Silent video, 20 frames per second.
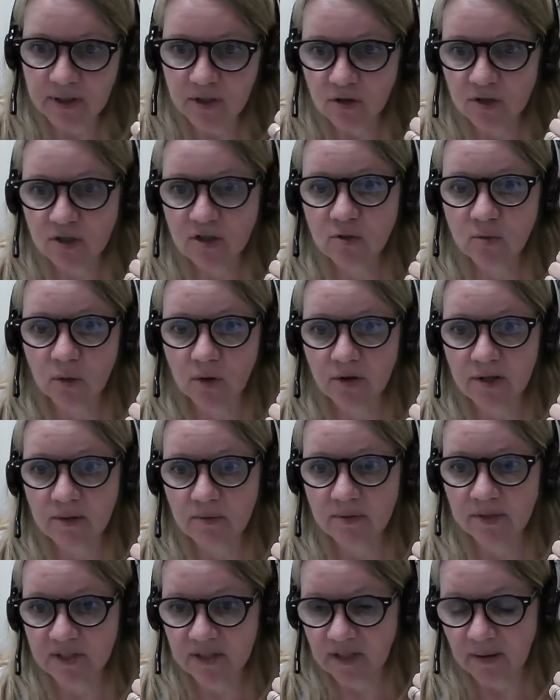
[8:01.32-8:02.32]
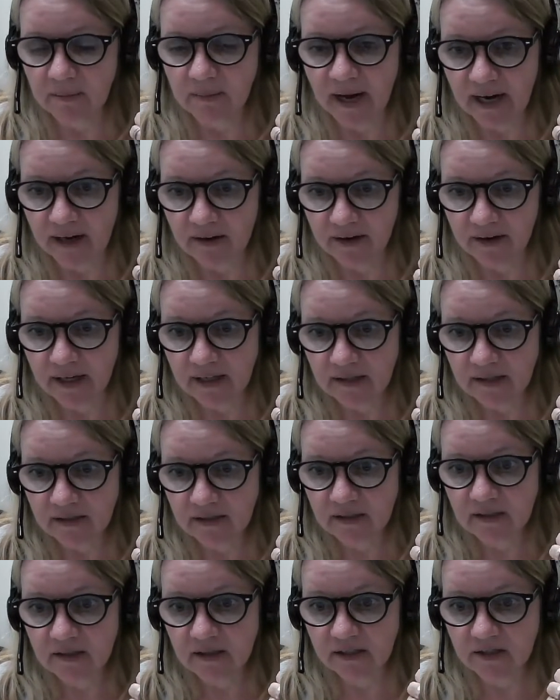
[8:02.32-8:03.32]
be trustworthy with some areas,
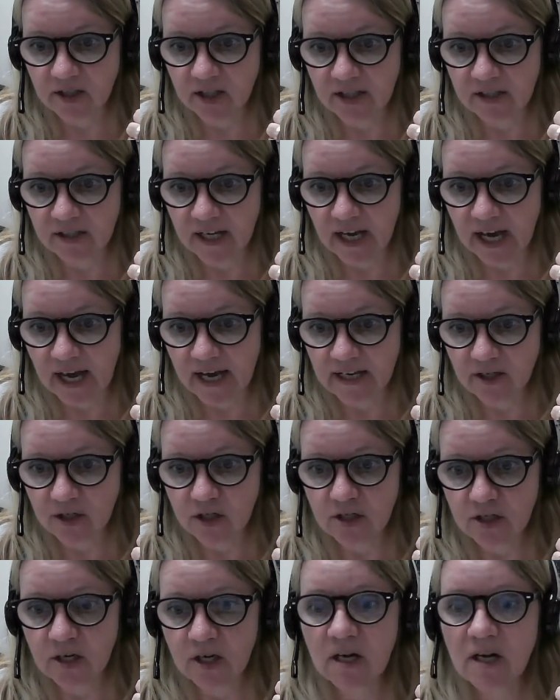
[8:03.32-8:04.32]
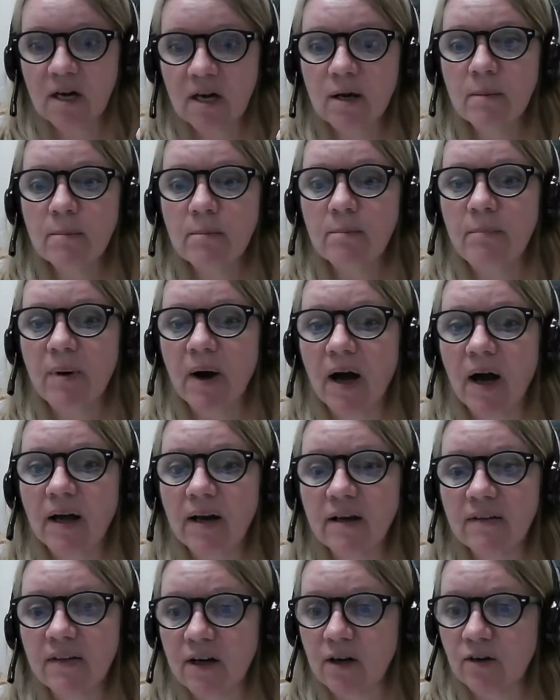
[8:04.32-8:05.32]
such as cash,
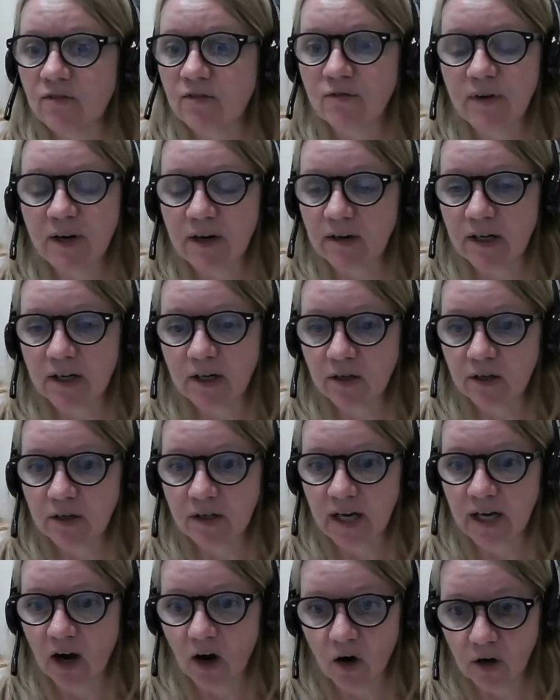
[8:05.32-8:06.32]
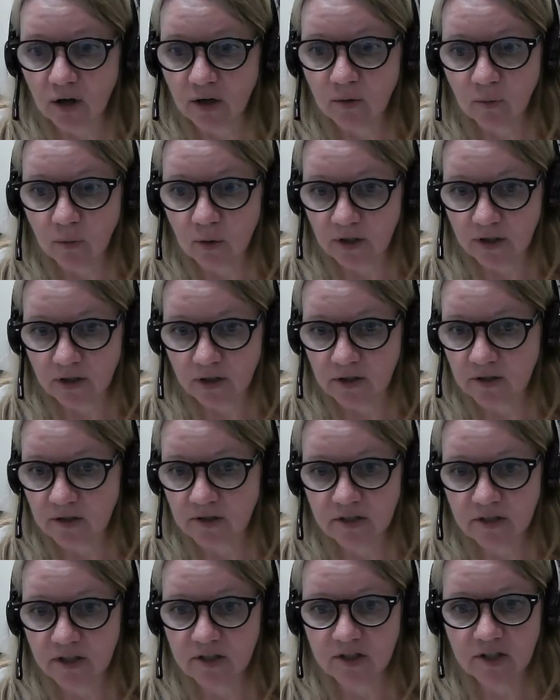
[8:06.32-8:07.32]
but they're very good hard
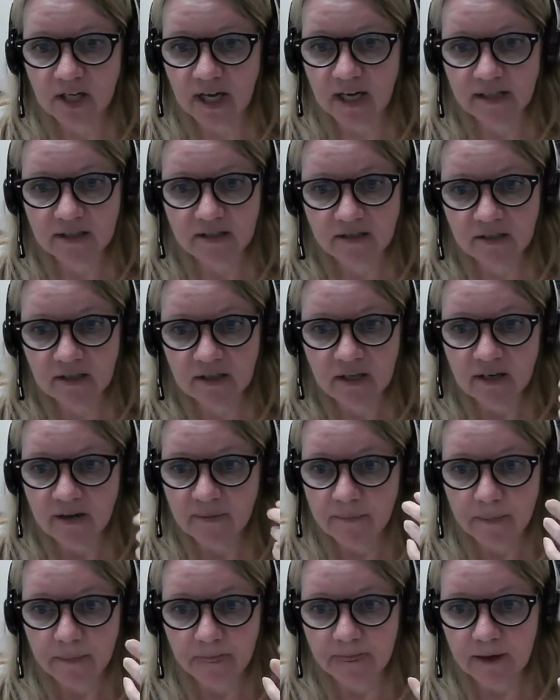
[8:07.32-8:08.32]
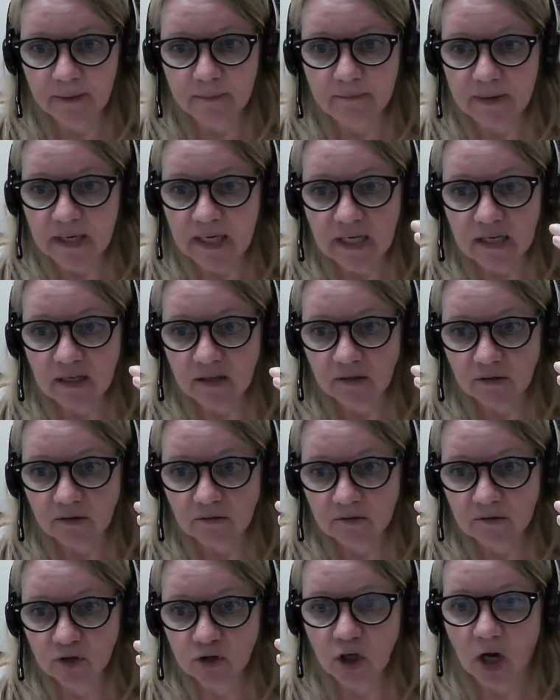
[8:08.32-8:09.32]
workers, such as the
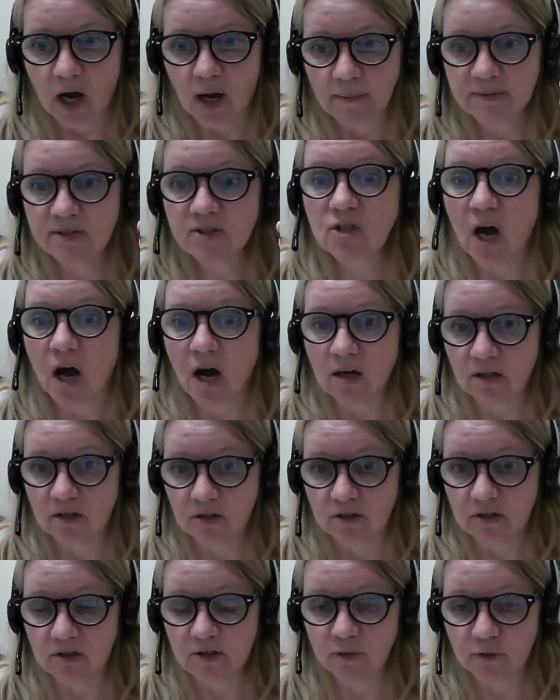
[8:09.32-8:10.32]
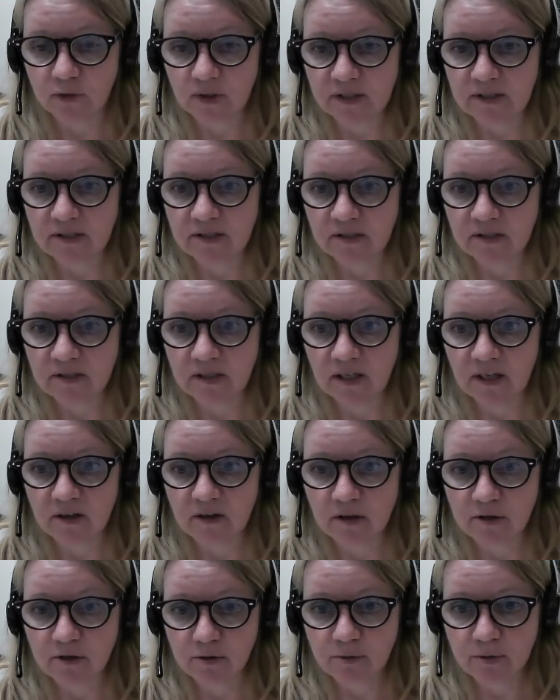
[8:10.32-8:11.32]
menial job, stock clerks, for instance, in a
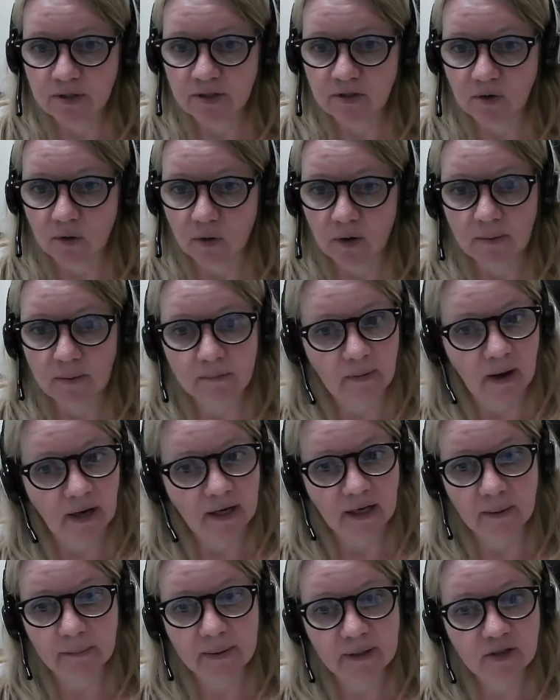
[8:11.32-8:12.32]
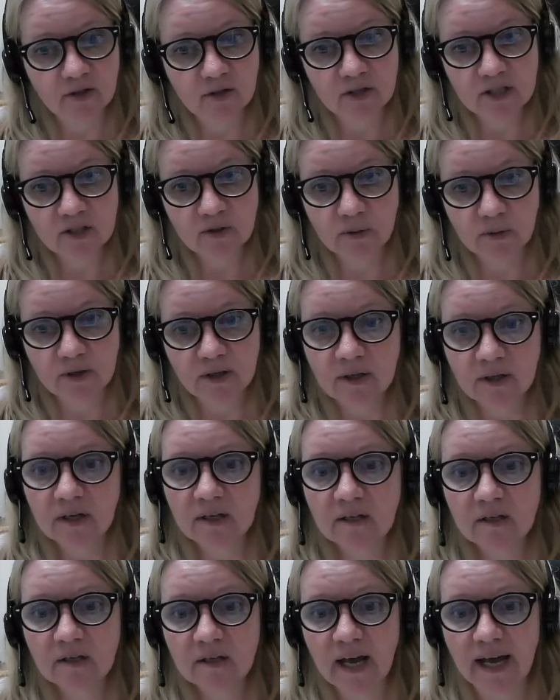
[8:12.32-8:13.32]
grocery store. Might not be trustworthy
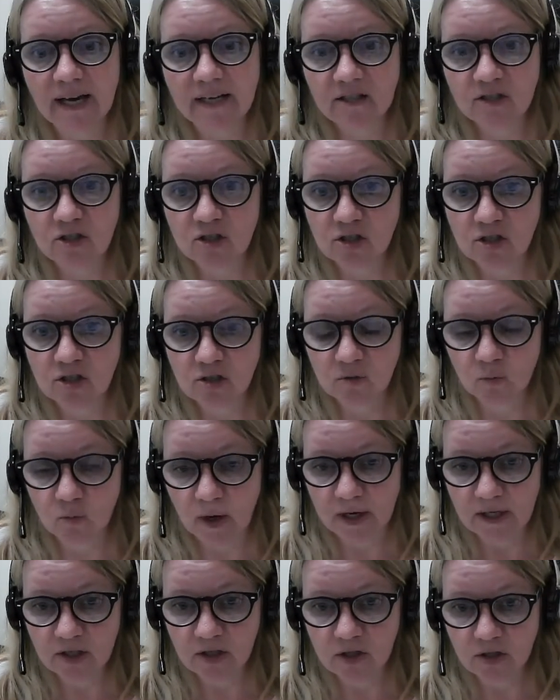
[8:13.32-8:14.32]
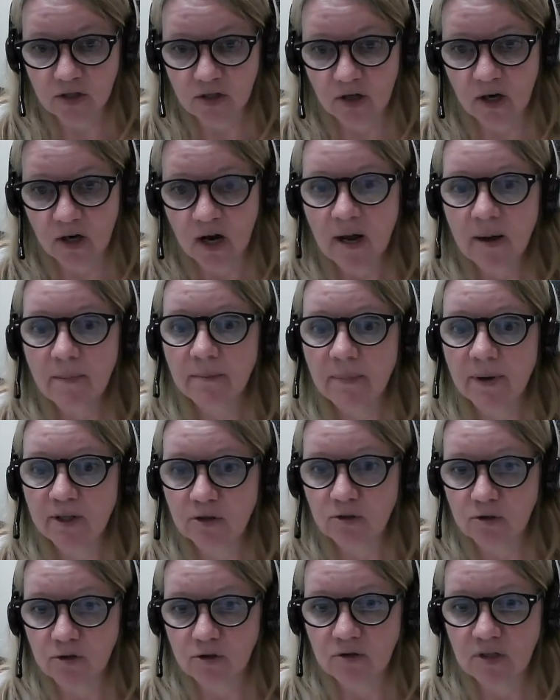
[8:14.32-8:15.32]
at a register, but
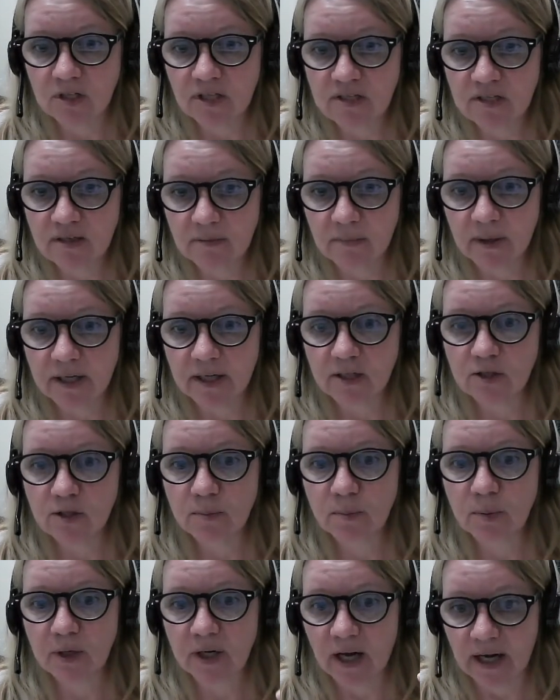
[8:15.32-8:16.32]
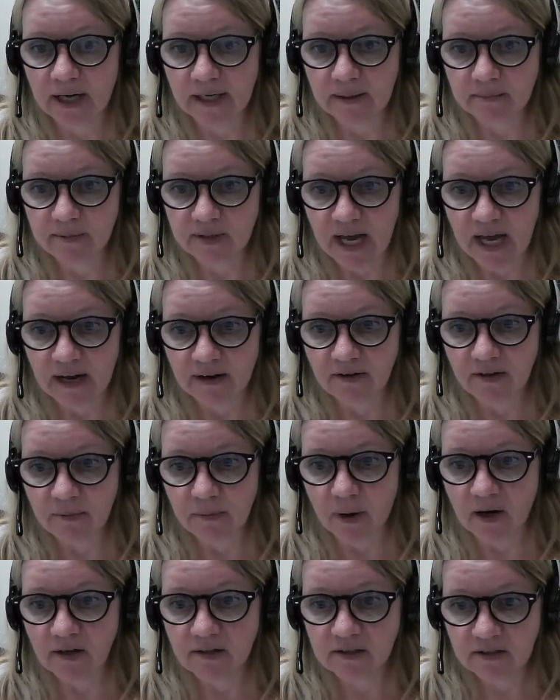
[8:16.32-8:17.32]
you do need somebody to put items out of the
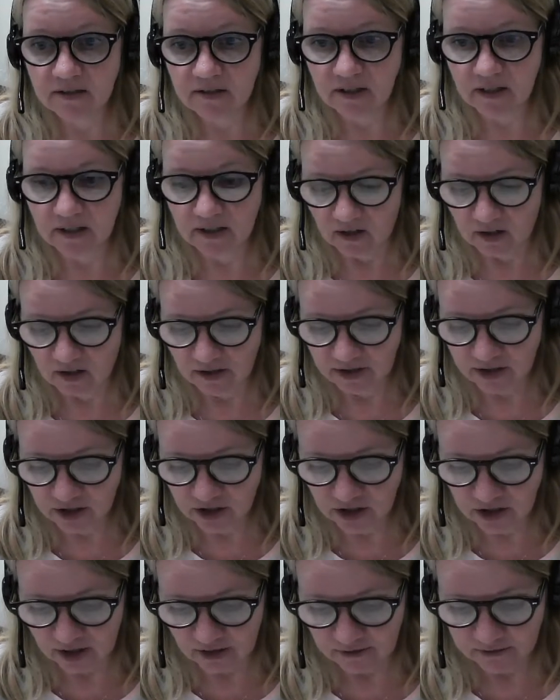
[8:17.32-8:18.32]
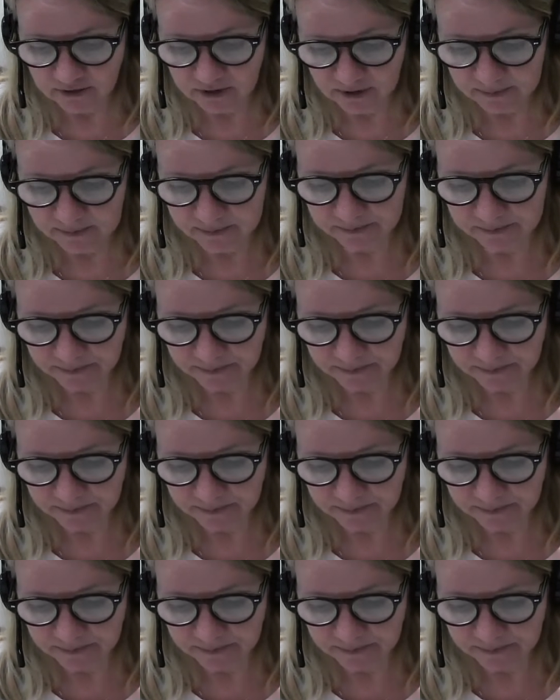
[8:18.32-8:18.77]
boxes and onto shelves.